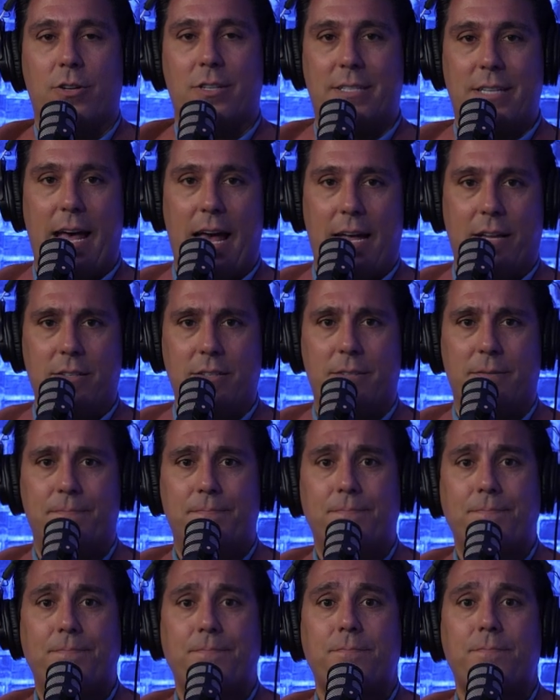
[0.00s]
says,
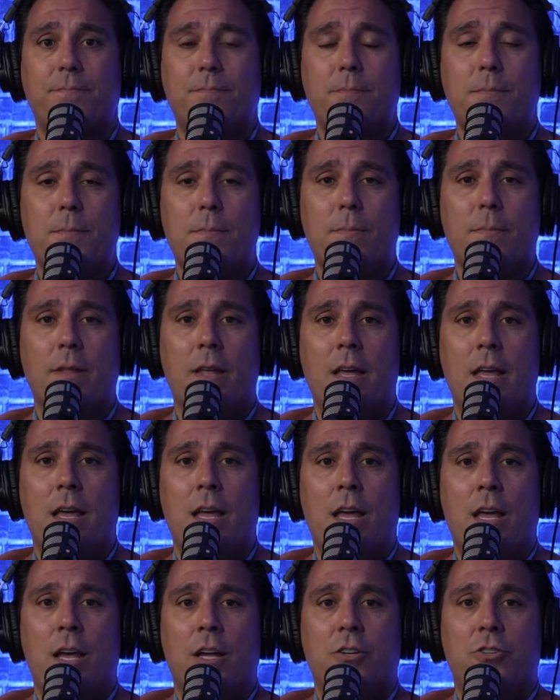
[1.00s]

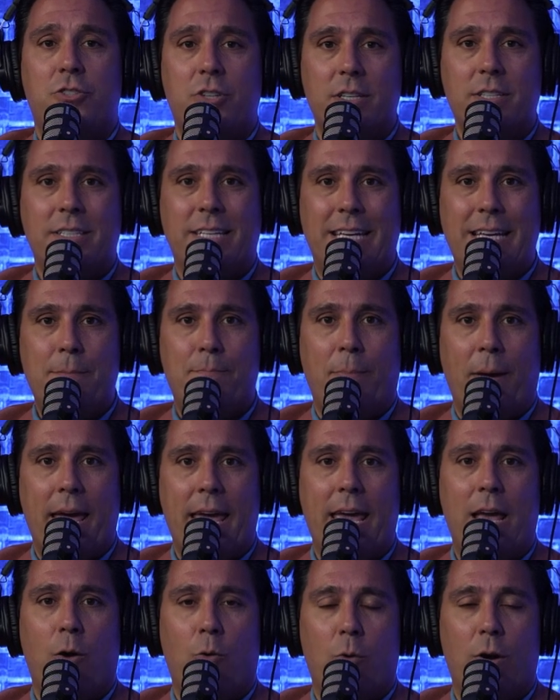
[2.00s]
just keep
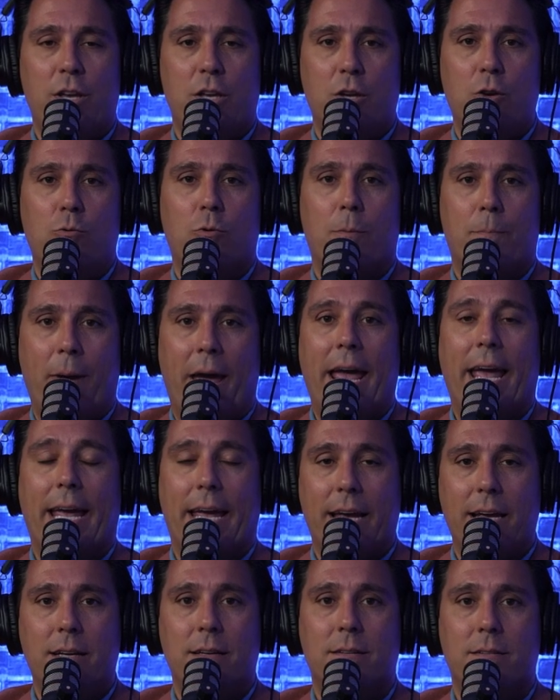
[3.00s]
paying what you were
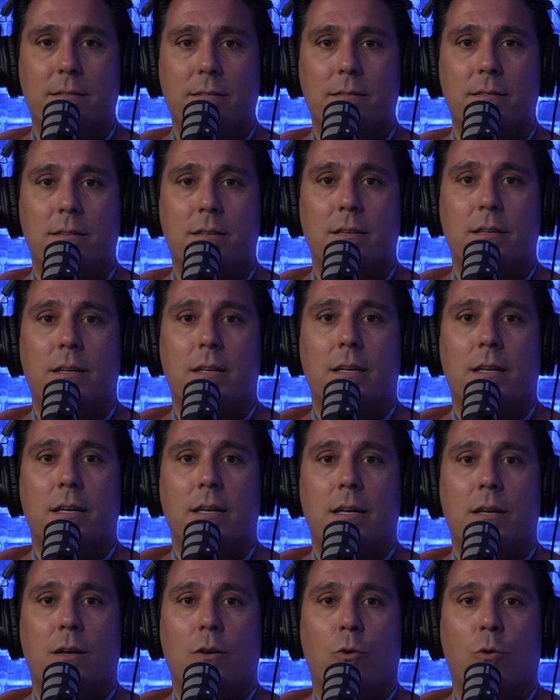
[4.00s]
paying,
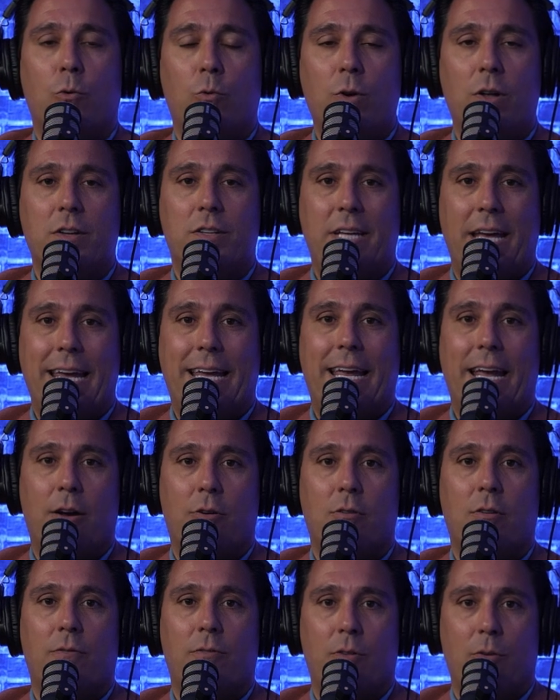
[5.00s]
we'll take
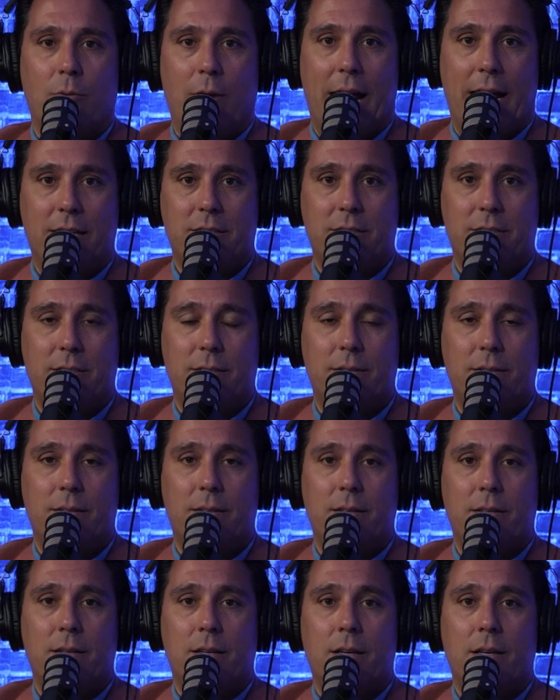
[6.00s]
care of the rest,
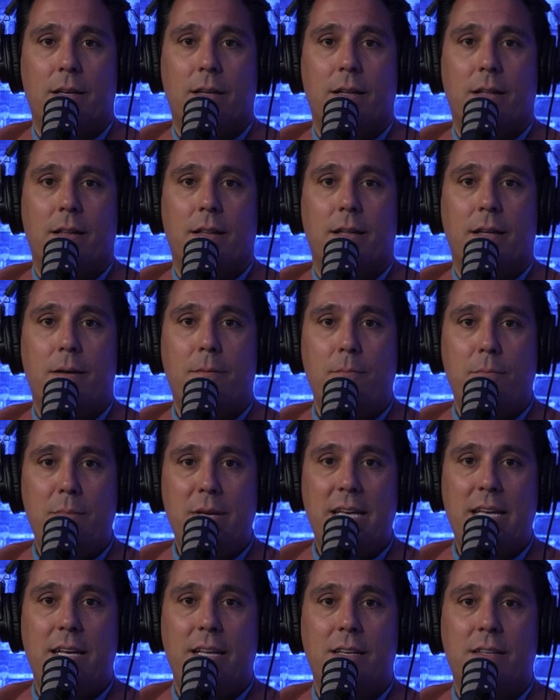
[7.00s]
it
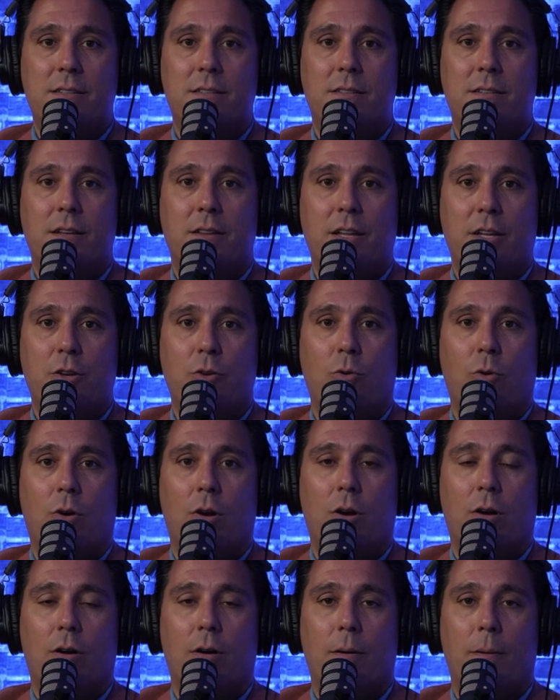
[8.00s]
means that
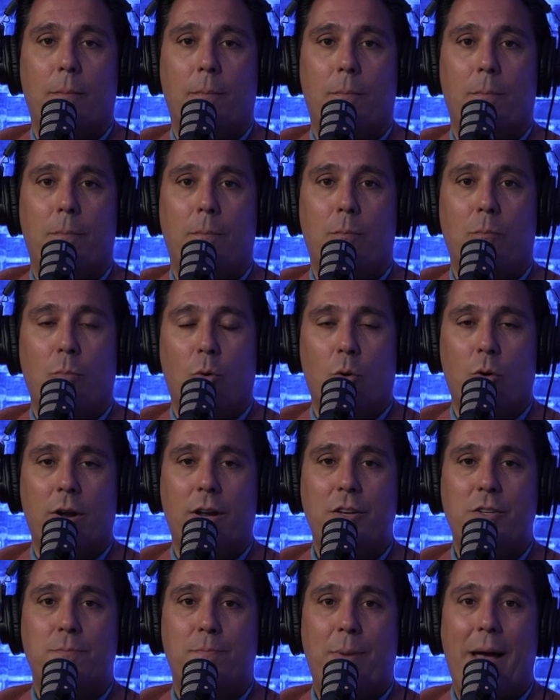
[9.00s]
your
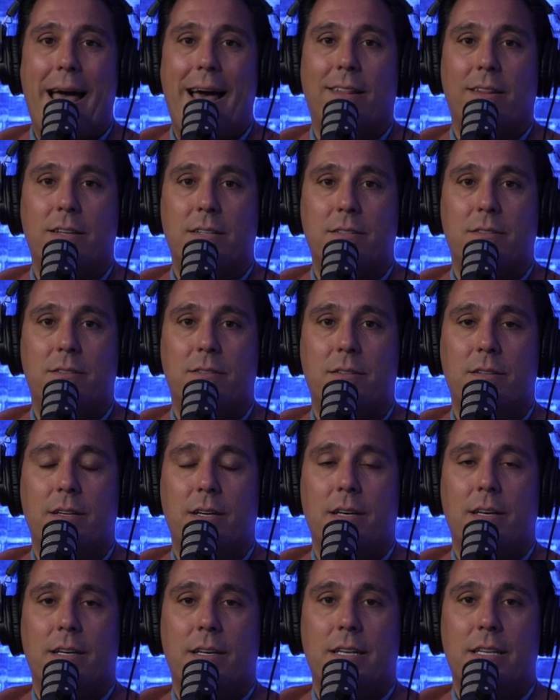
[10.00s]
mortgage balance
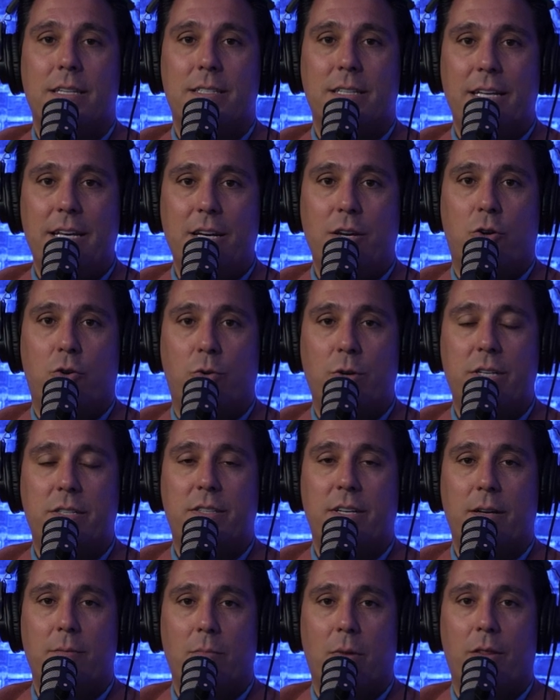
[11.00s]
is
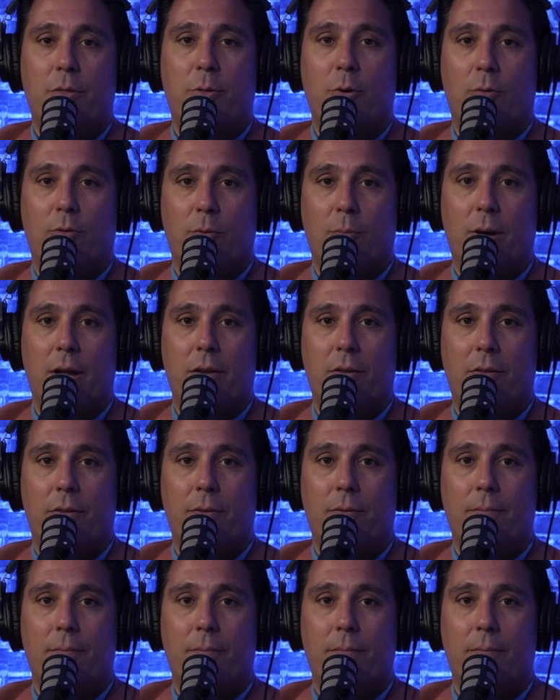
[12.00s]
increasing month over month